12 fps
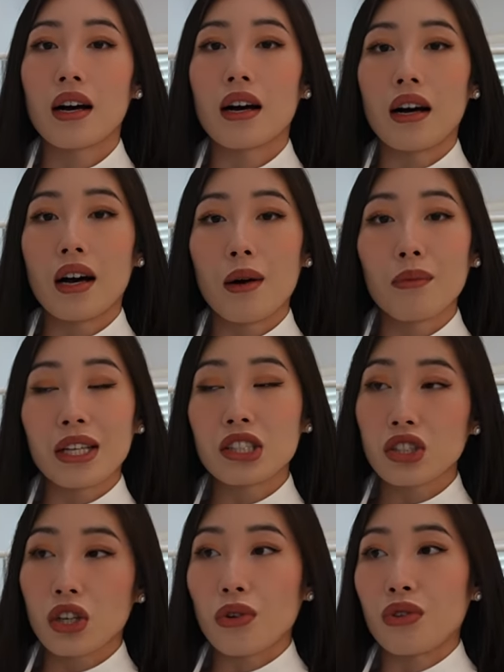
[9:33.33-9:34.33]
Um,
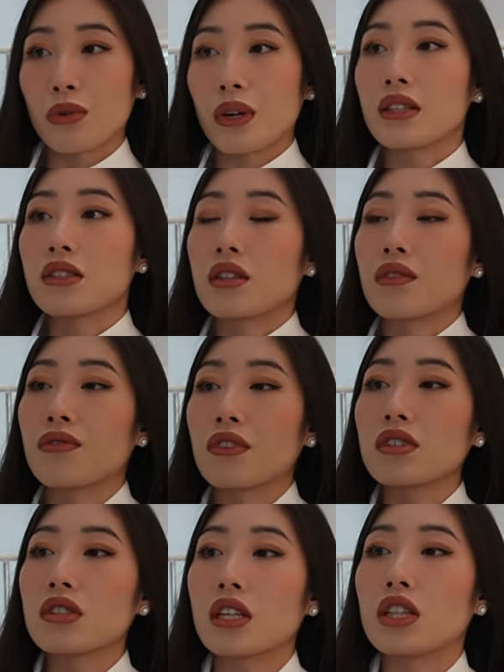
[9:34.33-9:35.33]
let's go through it. So the
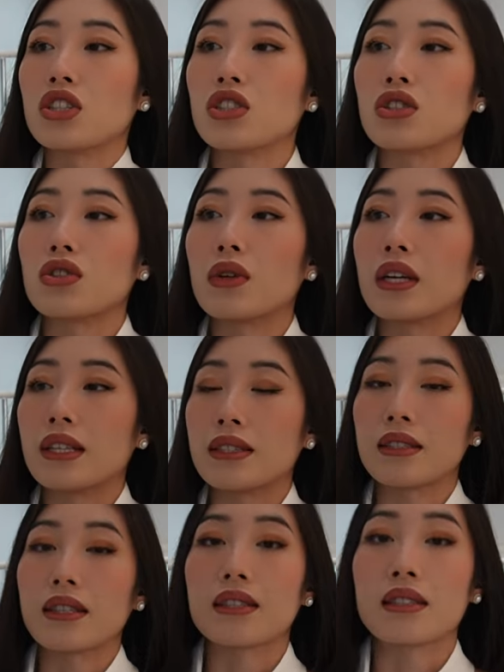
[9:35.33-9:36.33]
first issue
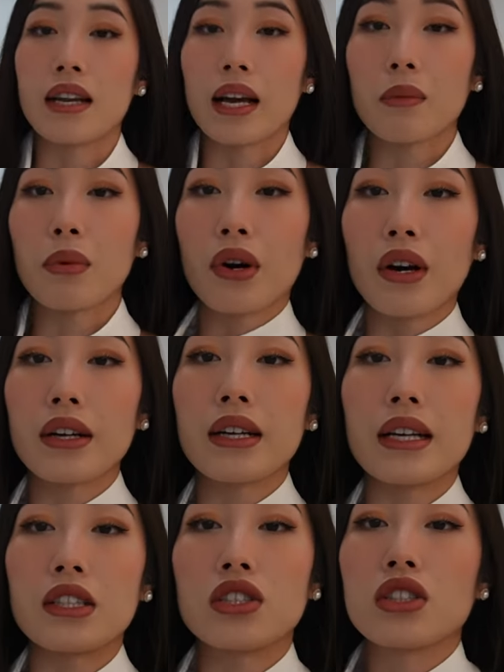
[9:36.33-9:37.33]
is this neck part.
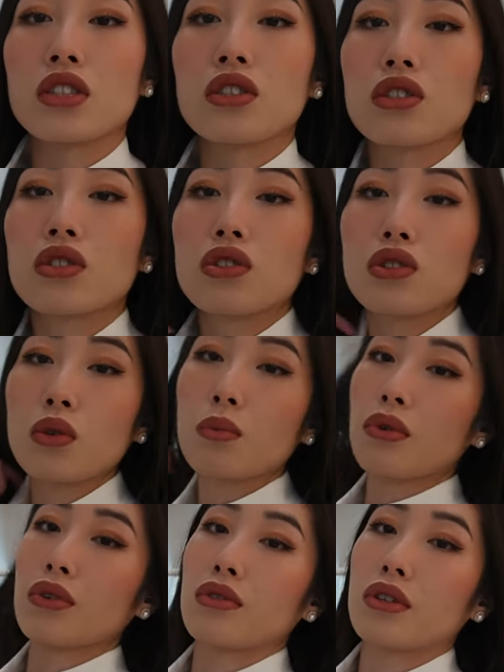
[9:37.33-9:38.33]
It's just
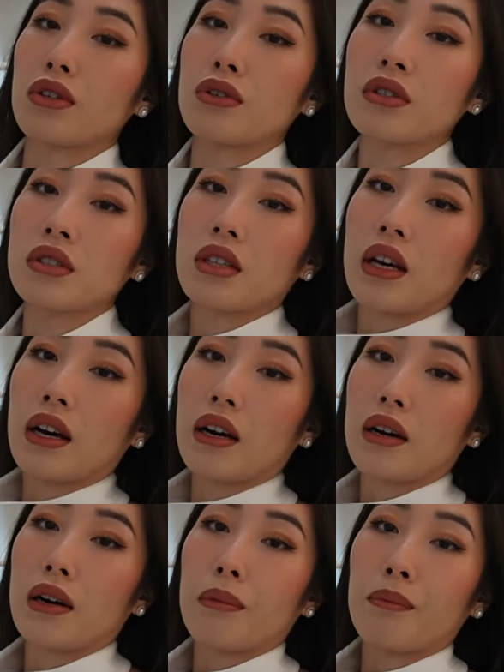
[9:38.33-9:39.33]
super loose.
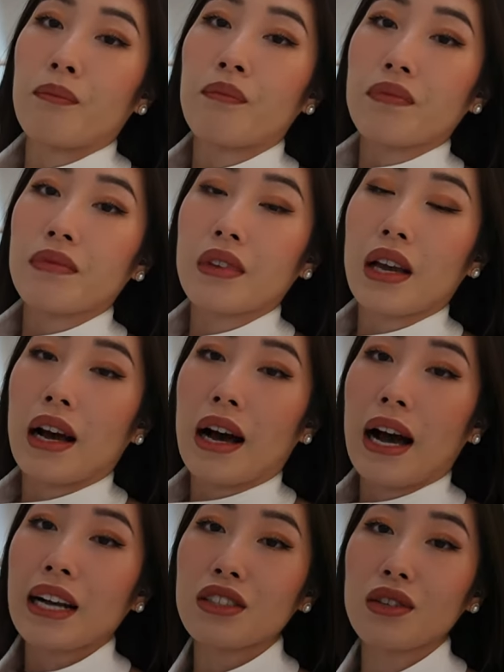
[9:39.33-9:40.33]
Um,
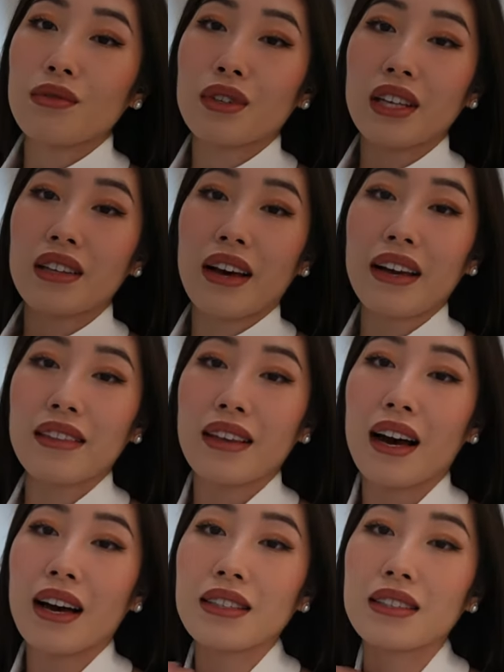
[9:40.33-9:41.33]
I don't really like
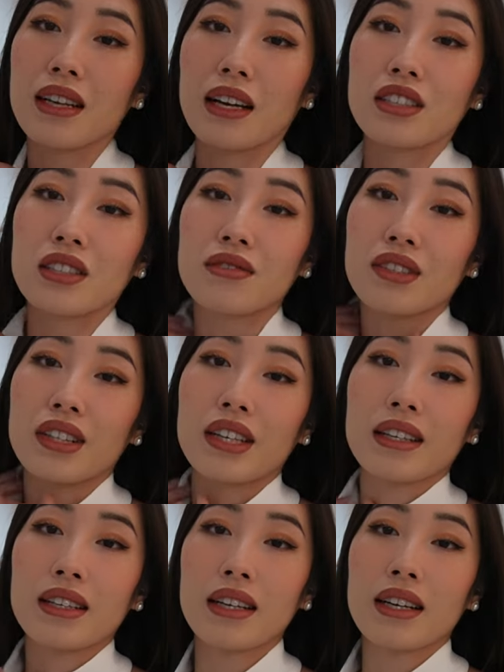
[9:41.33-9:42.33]
that. I just feel
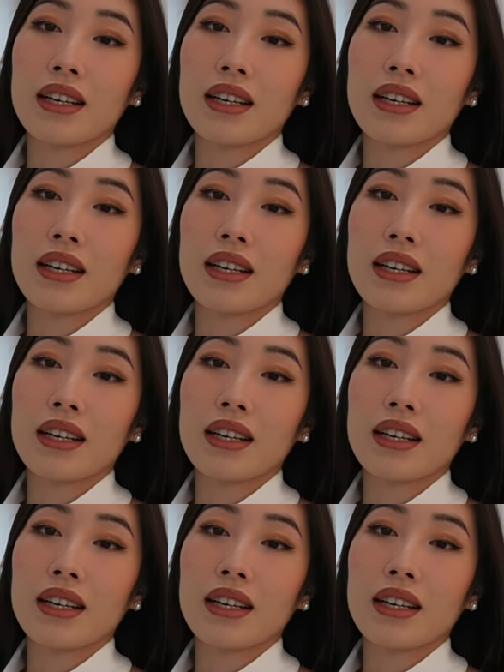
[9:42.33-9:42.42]
like,